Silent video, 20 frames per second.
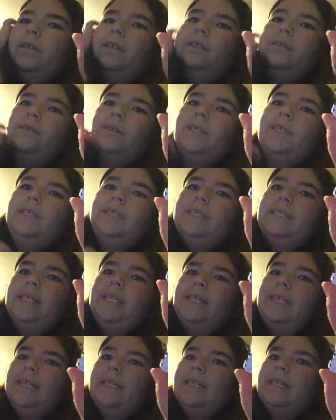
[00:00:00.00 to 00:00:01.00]
you know, Hook
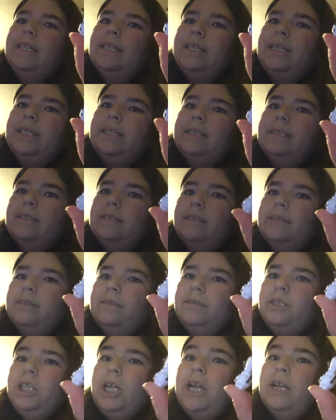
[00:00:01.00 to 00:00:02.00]
singing it to his
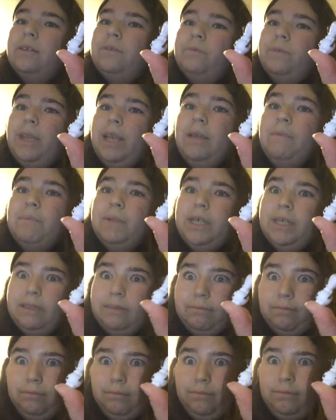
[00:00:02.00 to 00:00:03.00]
child with Emma,
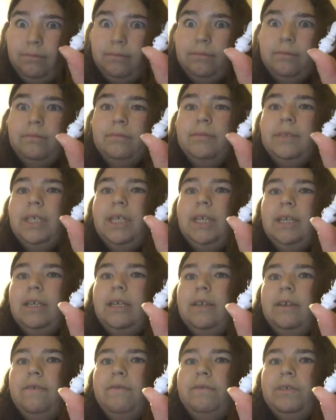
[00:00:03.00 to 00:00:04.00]

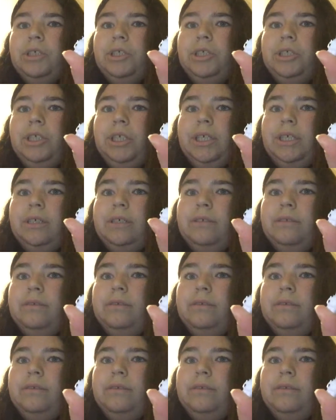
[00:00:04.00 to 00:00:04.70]
for sure.